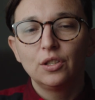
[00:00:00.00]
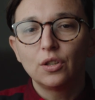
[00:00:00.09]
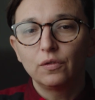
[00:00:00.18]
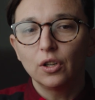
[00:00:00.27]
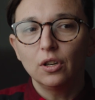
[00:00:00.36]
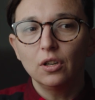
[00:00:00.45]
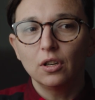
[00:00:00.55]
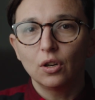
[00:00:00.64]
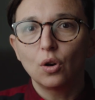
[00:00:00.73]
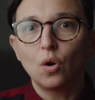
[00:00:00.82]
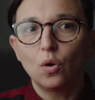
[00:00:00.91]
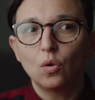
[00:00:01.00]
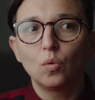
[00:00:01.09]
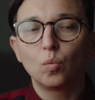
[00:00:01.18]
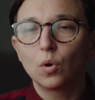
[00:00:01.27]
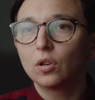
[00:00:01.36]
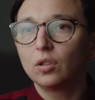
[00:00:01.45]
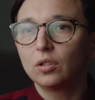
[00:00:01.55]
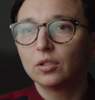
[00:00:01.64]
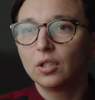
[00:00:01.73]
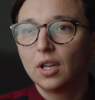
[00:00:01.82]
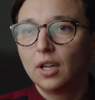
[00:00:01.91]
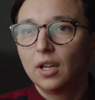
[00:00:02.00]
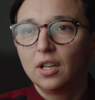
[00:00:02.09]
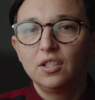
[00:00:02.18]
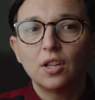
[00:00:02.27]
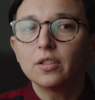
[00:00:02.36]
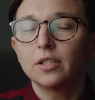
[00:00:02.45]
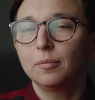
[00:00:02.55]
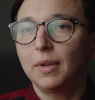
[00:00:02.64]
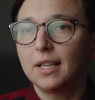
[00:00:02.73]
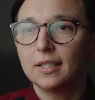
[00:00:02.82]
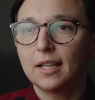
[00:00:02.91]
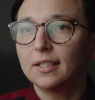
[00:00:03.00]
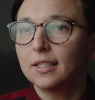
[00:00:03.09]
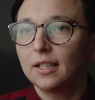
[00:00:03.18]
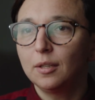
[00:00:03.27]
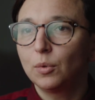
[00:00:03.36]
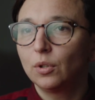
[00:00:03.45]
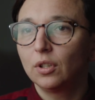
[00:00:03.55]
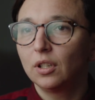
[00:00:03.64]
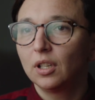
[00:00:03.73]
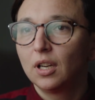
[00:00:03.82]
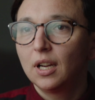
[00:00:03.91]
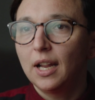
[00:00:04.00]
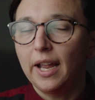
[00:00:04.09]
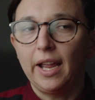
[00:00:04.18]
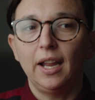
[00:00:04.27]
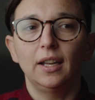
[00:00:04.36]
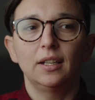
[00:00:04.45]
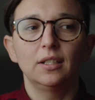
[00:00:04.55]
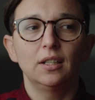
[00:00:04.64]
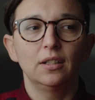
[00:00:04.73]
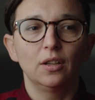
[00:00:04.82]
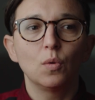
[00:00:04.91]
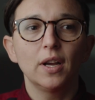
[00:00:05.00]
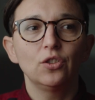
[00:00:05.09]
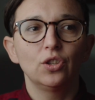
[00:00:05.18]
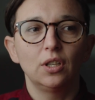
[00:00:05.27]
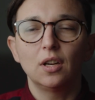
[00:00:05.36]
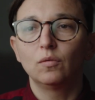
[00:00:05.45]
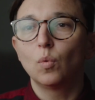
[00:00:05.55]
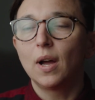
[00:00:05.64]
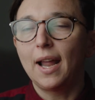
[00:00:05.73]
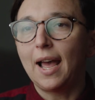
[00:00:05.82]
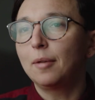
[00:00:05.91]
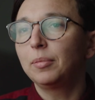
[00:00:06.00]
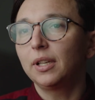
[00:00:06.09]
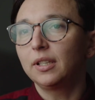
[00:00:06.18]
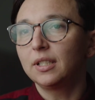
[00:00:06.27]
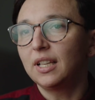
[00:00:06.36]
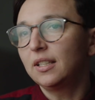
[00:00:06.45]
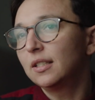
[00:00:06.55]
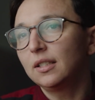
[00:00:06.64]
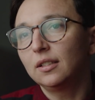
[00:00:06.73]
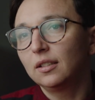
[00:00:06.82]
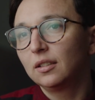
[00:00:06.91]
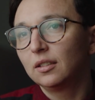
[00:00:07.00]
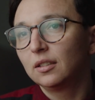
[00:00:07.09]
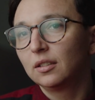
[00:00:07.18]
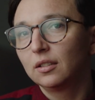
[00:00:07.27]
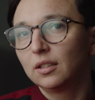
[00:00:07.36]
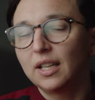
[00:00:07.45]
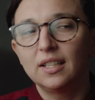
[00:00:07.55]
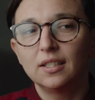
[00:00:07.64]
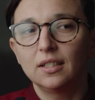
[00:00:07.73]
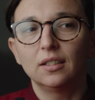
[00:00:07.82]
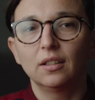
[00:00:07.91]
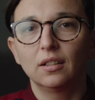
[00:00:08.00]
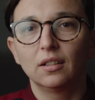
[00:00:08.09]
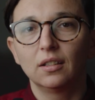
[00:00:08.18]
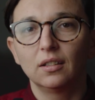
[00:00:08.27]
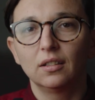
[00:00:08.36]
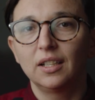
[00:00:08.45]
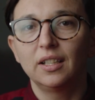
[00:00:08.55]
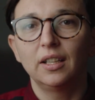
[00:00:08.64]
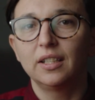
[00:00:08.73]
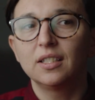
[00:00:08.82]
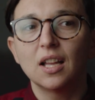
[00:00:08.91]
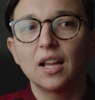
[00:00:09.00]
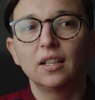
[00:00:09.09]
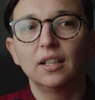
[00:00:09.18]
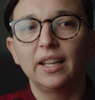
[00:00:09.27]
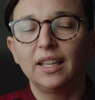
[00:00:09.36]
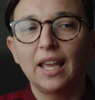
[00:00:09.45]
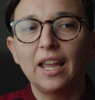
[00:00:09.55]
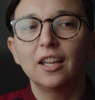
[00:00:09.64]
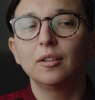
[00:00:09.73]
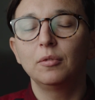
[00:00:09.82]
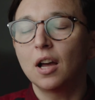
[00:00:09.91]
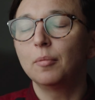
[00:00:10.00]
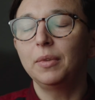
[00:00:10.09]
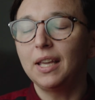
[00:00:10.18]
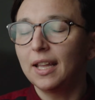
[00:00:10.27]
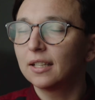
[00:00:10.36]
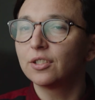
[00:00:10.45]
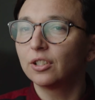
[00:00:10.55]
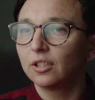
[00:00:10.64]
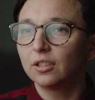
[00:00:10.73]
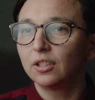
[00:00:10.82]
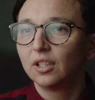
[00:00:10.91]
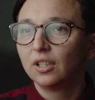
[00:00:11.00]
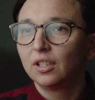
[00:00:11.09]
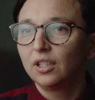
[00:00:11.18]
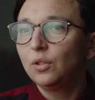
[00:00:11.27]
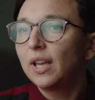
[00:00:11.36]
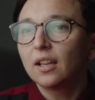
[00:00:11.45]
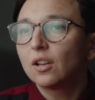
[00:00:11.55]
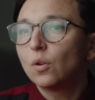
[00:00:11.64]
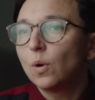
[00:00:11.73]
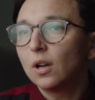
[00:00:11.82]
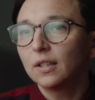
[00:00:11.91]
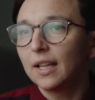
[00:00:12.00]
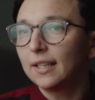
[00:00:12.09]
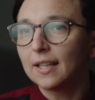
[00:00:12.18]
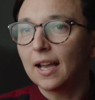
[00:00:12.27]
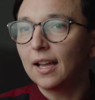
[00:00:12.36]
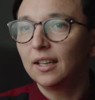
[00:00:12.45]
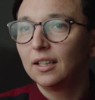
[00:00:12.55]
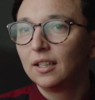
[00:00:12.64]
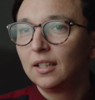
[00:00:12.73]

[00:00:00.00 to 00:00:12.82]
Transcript: So for her, her whole world doesn't make sense anymore. And the question of what happened isn't isn't it's not it can't not be answered. You can't go on like that.